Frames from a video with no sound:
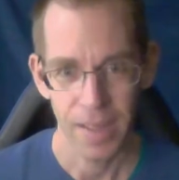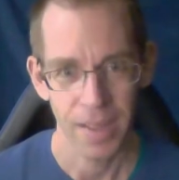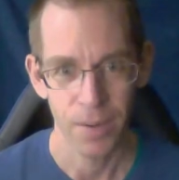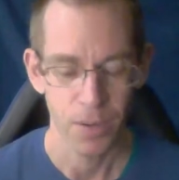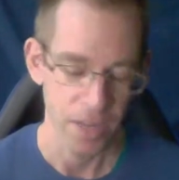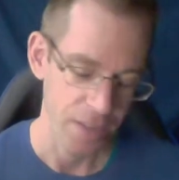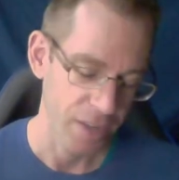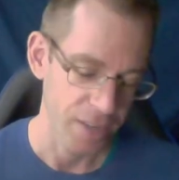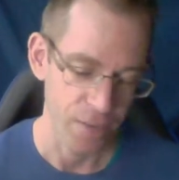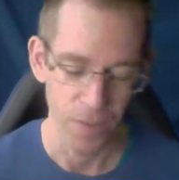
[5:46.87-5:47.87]
and which I
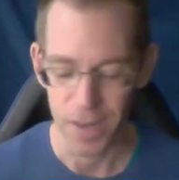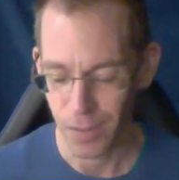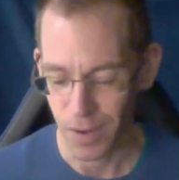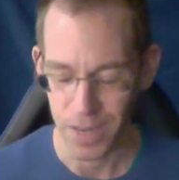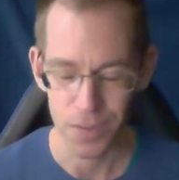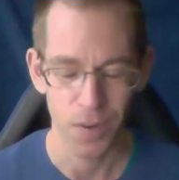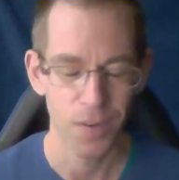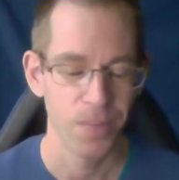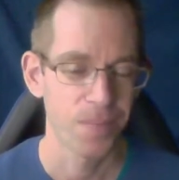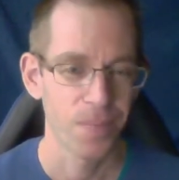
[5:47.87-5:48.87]
think is a funny phrase
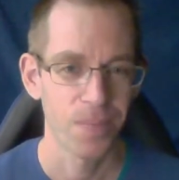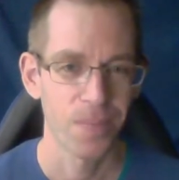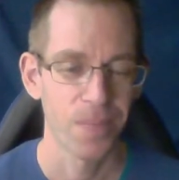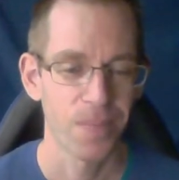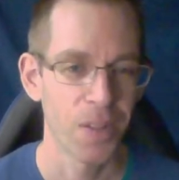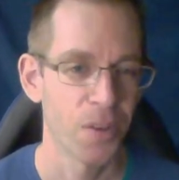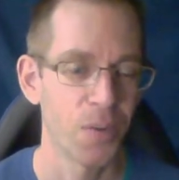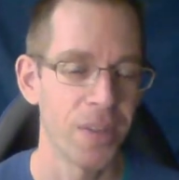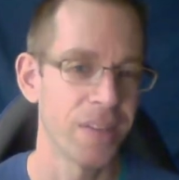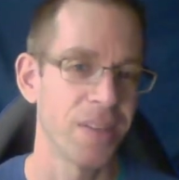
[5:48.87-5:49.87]
for other
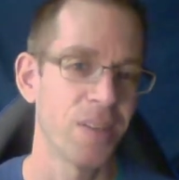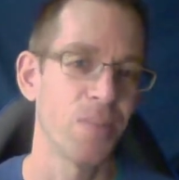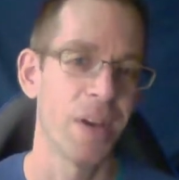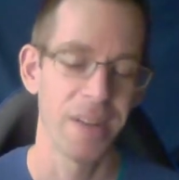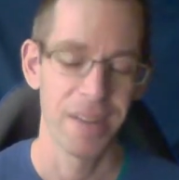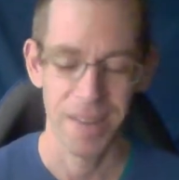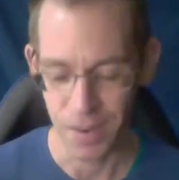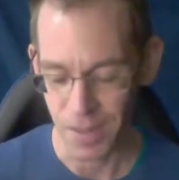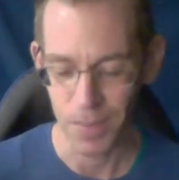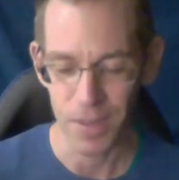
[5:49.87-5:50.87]
reasons, but
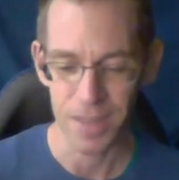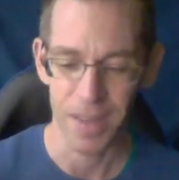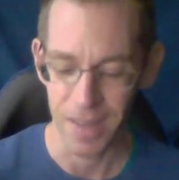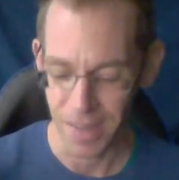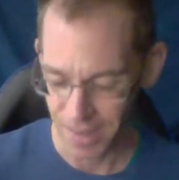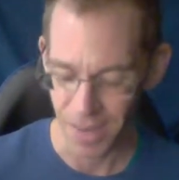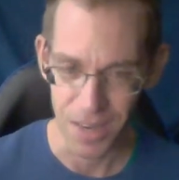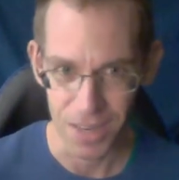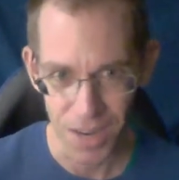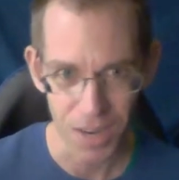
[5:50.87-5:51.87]
you know, he means a,
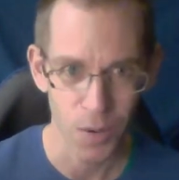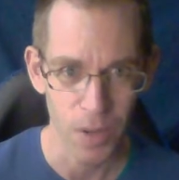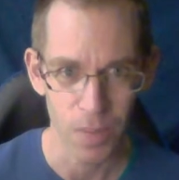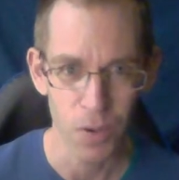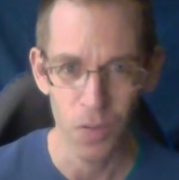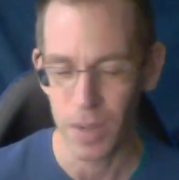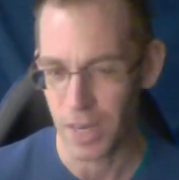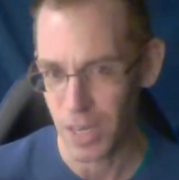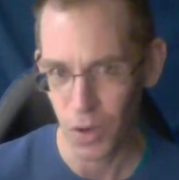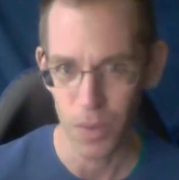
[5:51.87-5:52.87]
a, a quick movement,
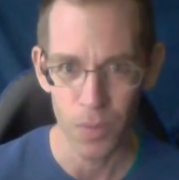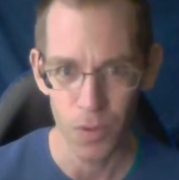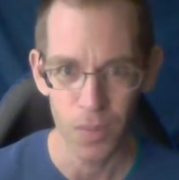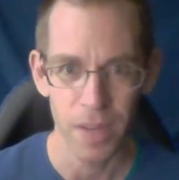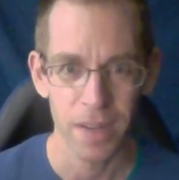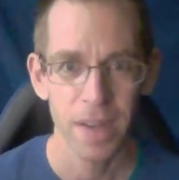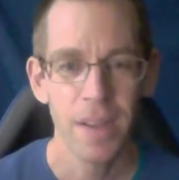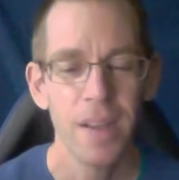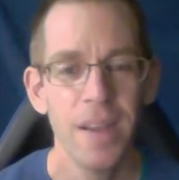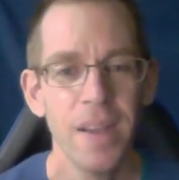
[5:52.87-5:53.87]
a short movement.
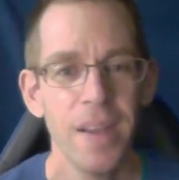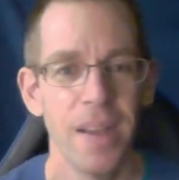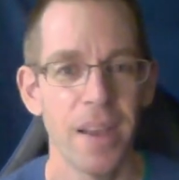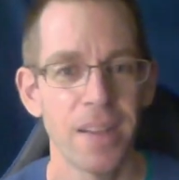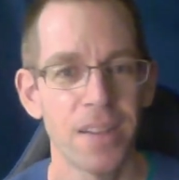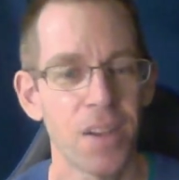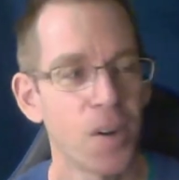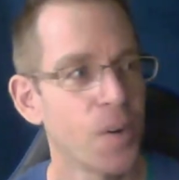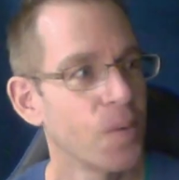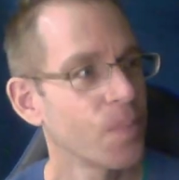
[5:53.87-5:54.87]
And
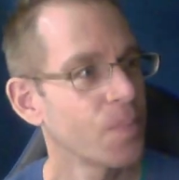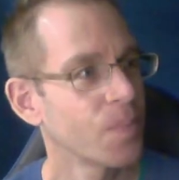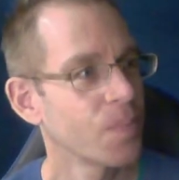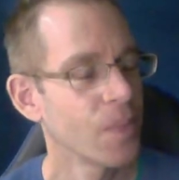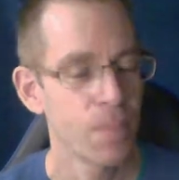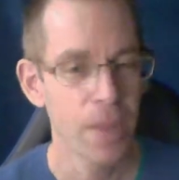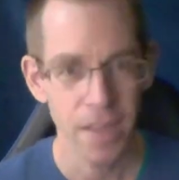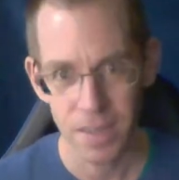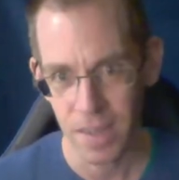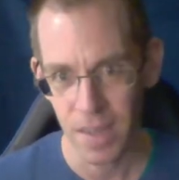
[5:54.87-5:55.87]
so it
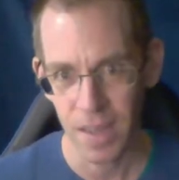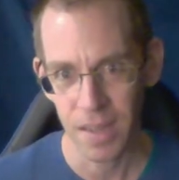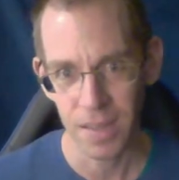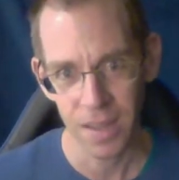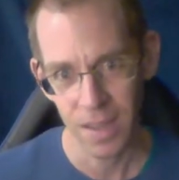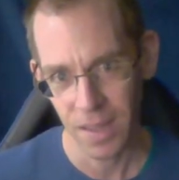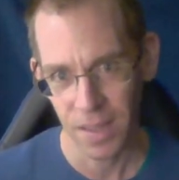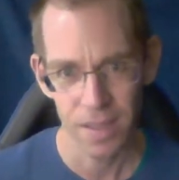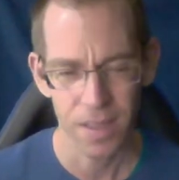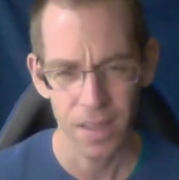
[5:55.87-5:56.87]
makes uh,
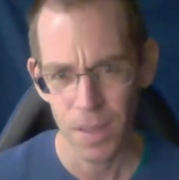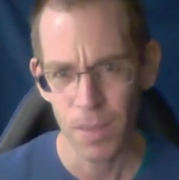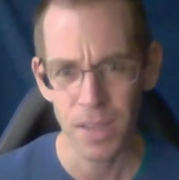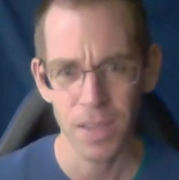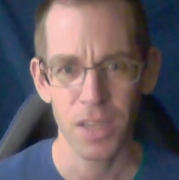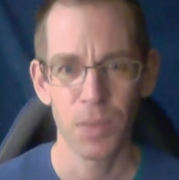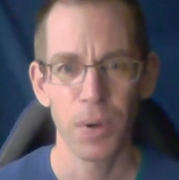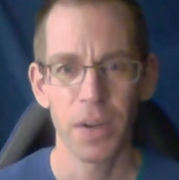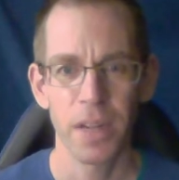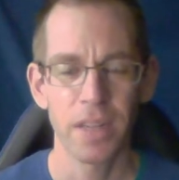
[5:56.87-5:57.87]
that makes
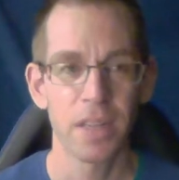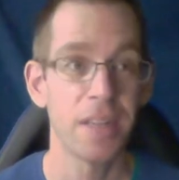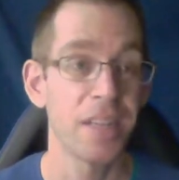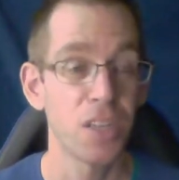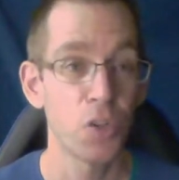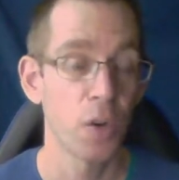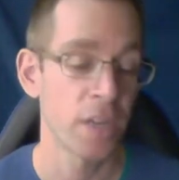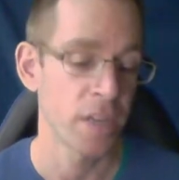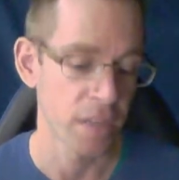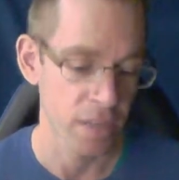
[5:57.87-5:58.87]
experience
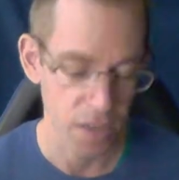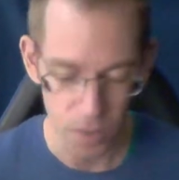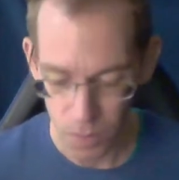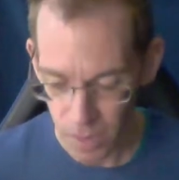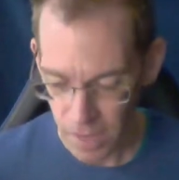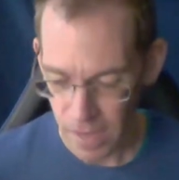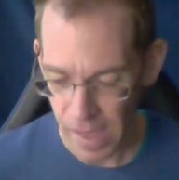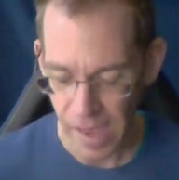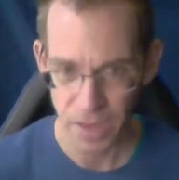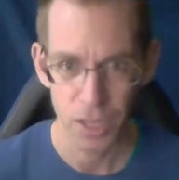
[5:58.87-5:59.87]
disjointed. So
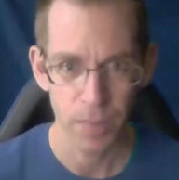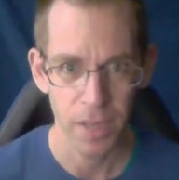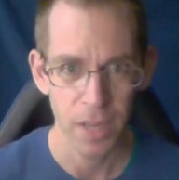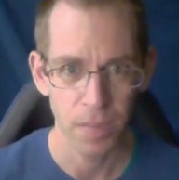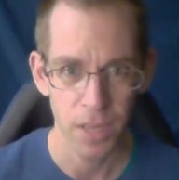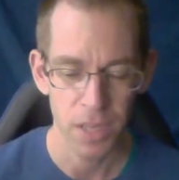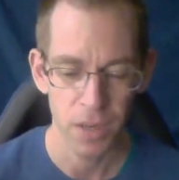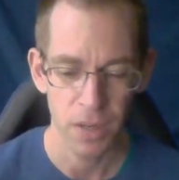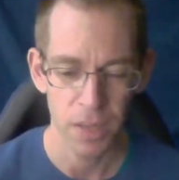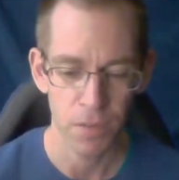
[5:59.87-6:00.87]
action becomes a
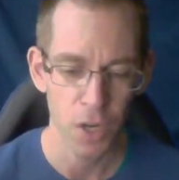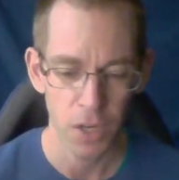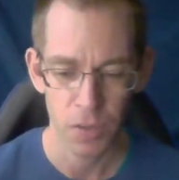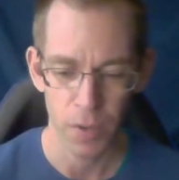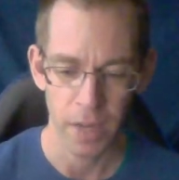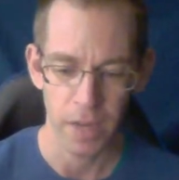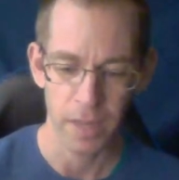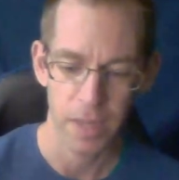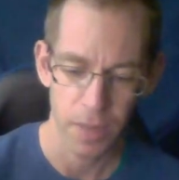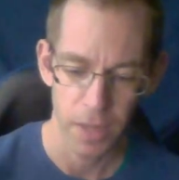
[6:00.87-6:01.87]
series of jerks. We're getting
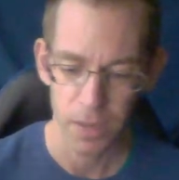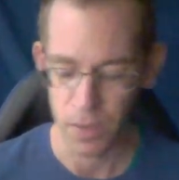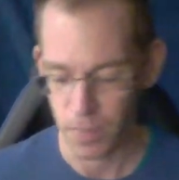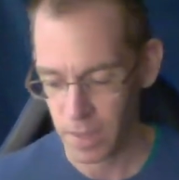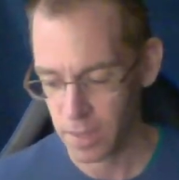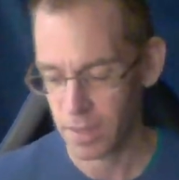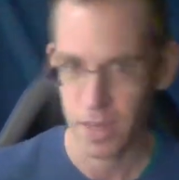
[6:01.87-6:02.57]
stimulus, response,